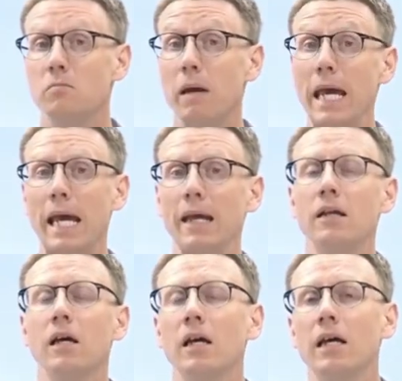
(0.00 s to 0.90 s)
made
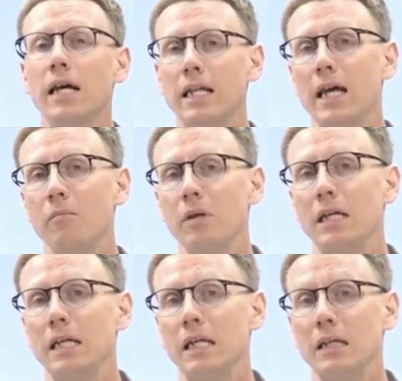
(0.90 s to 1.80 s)
in that
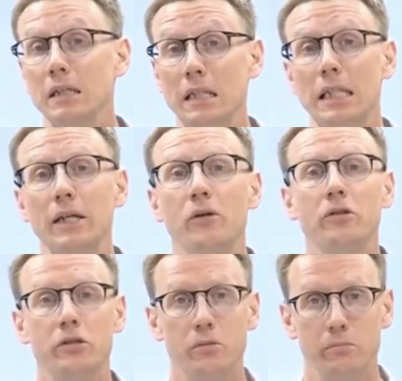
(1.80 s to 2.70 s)
meeting clear
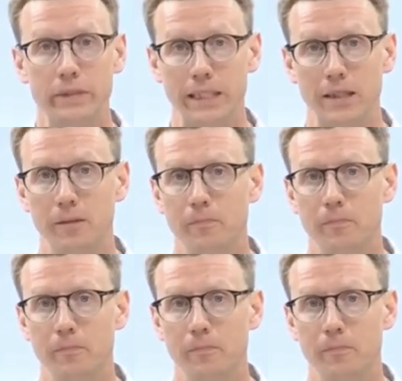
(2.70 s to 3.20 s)
to me?